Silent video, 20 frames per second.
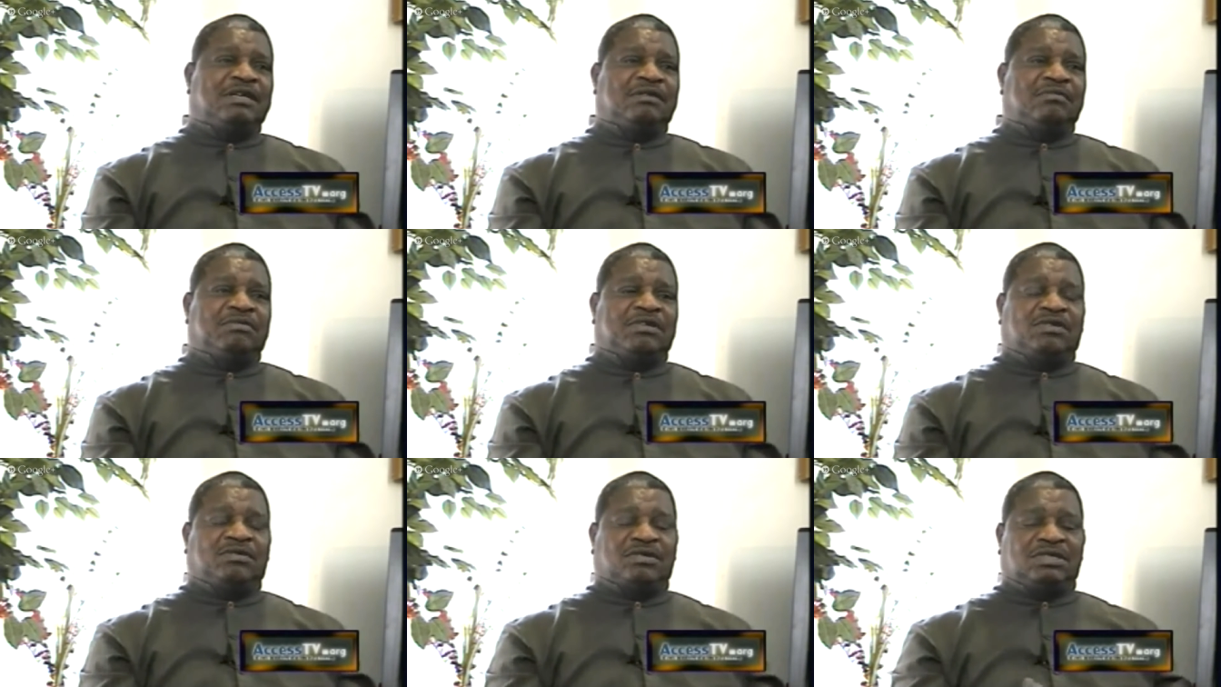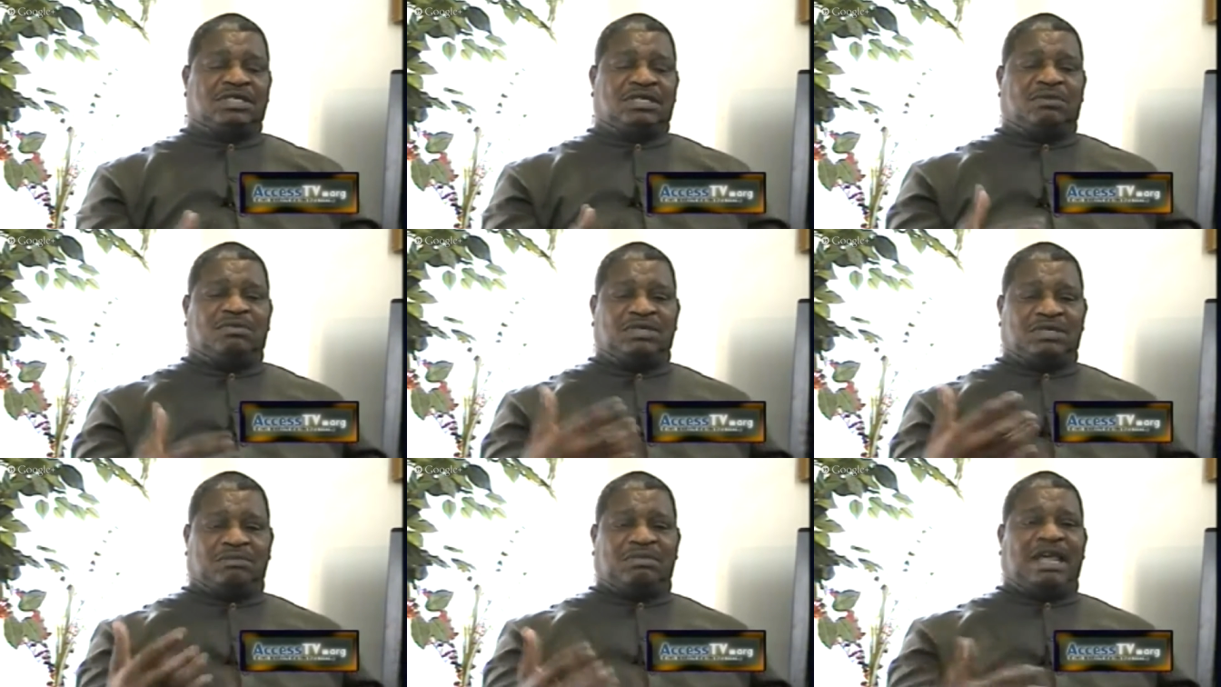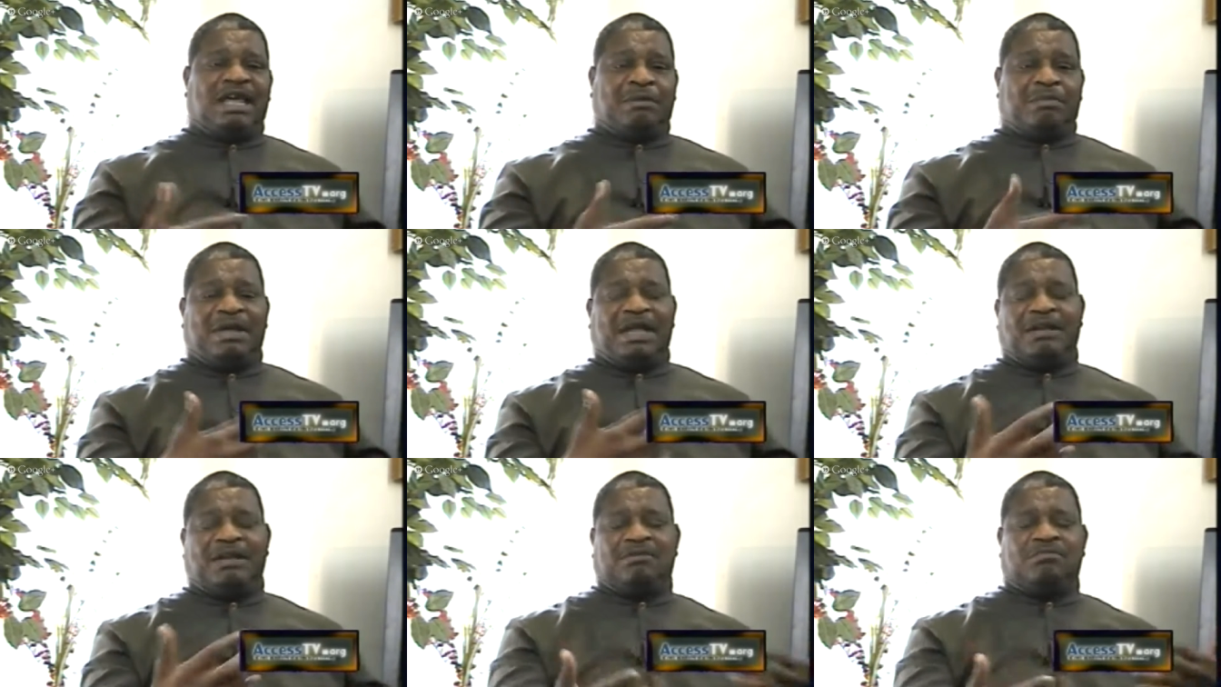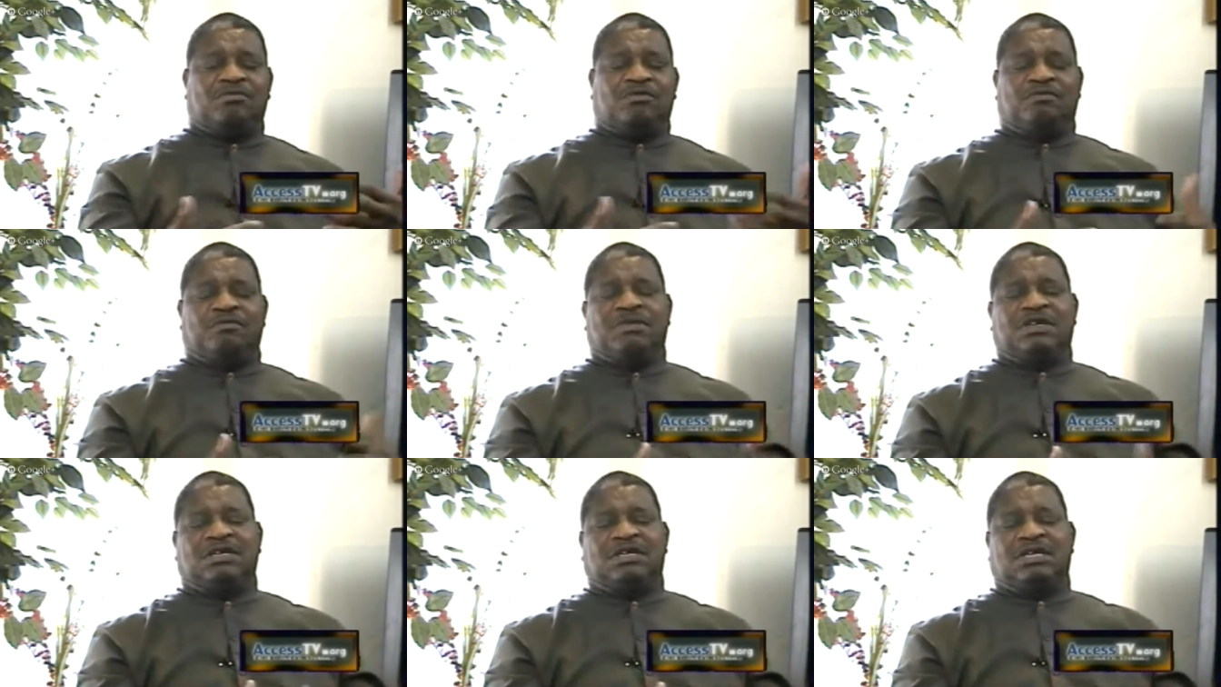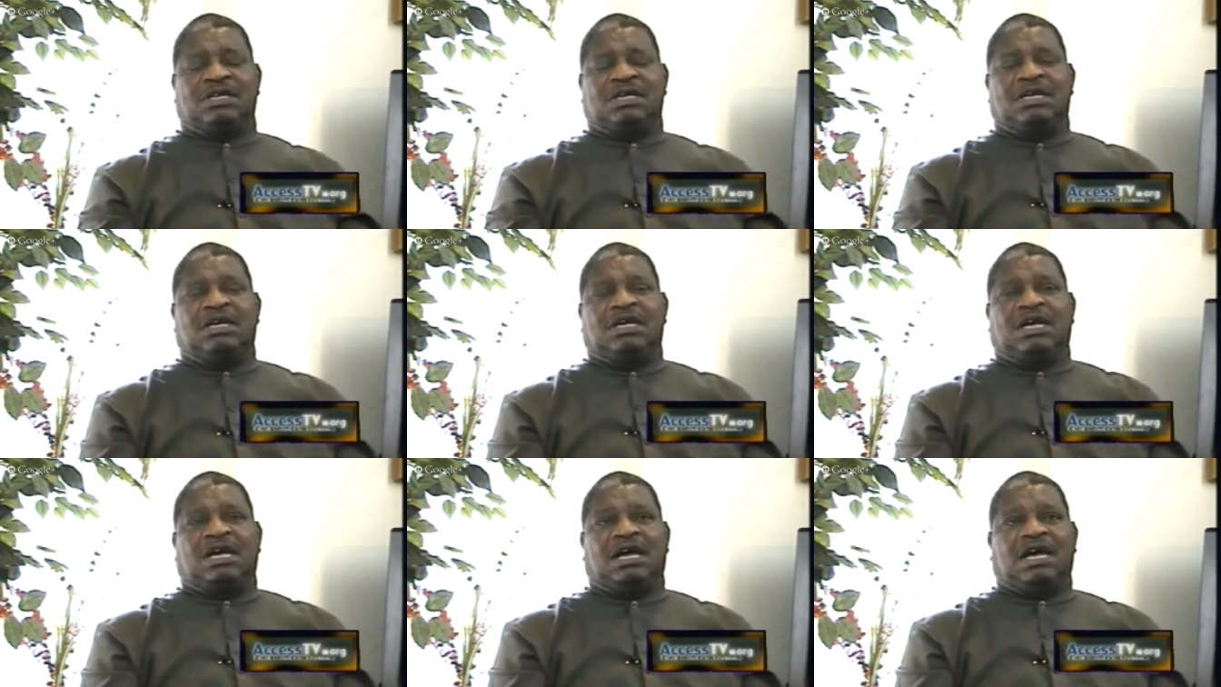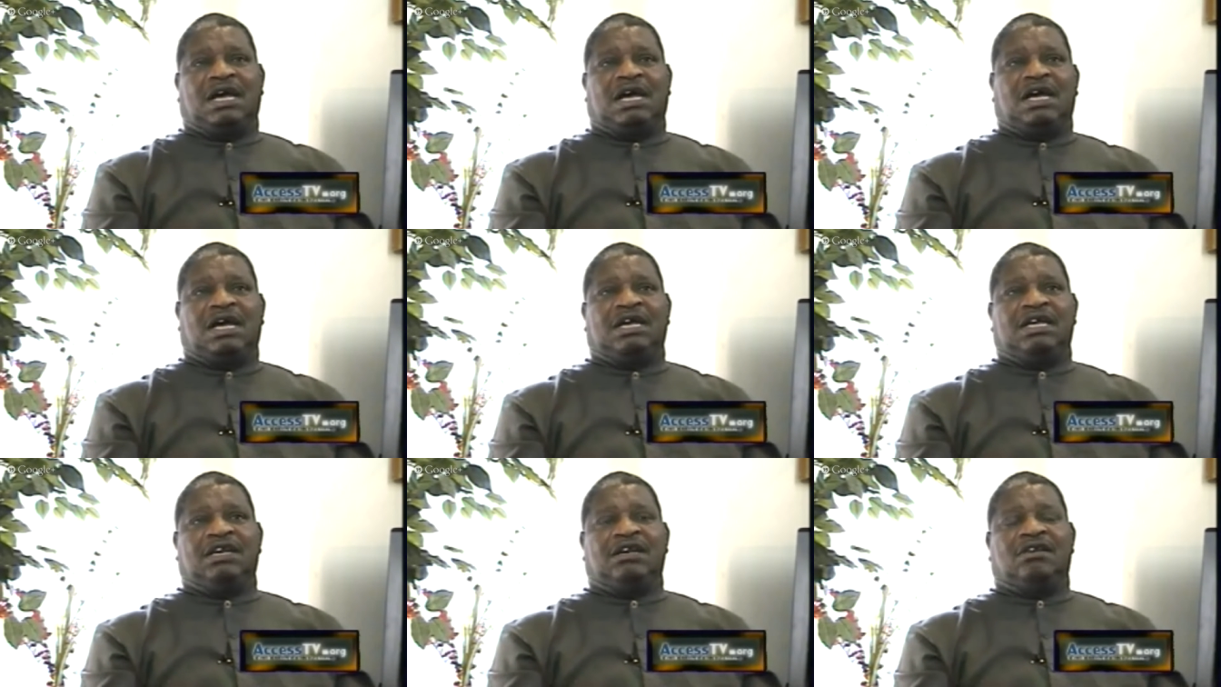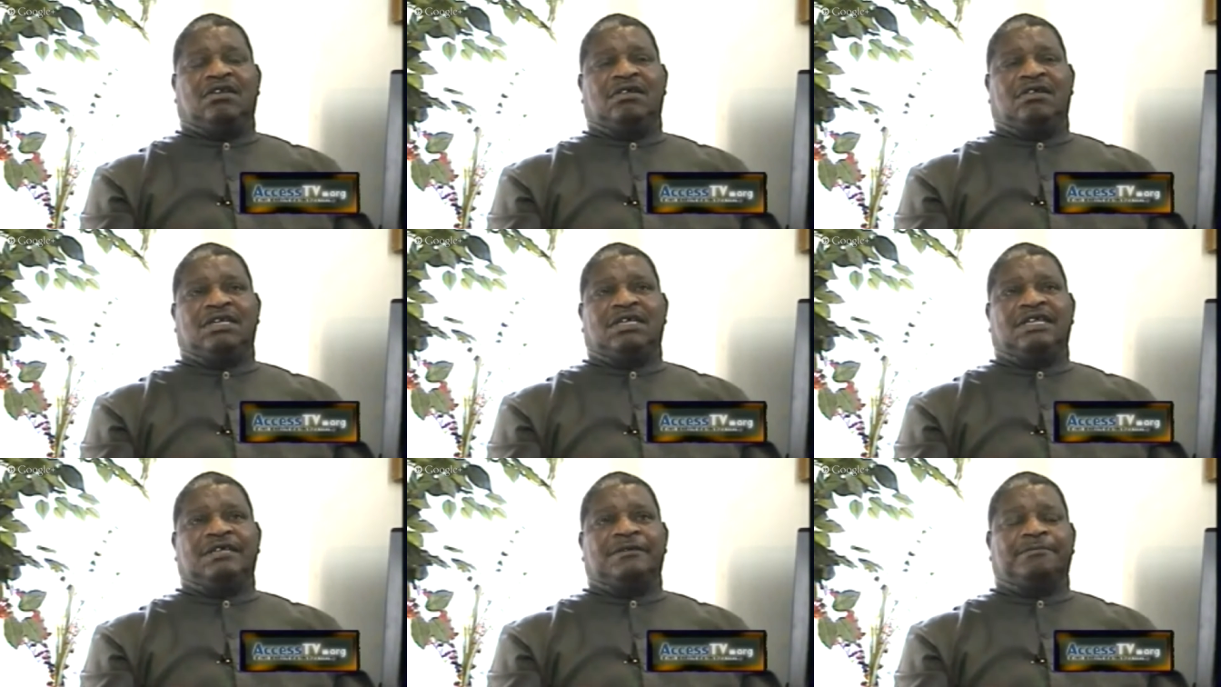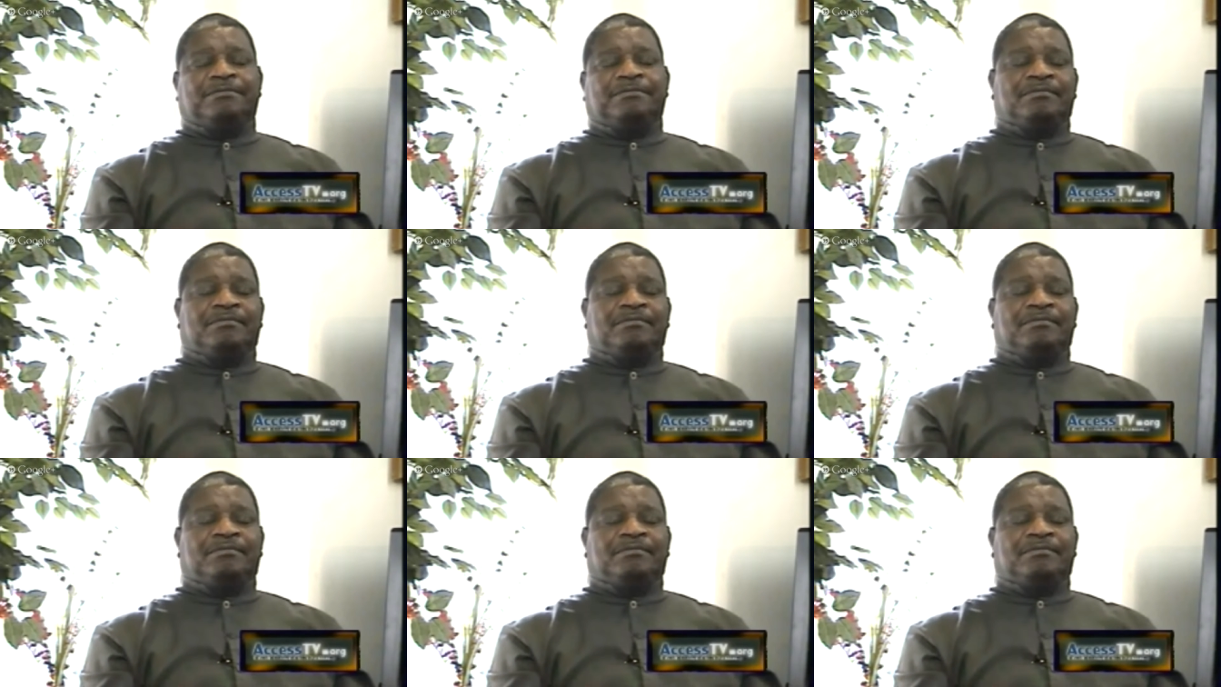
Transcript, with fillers: because there was a Black Panther movement uh, in London.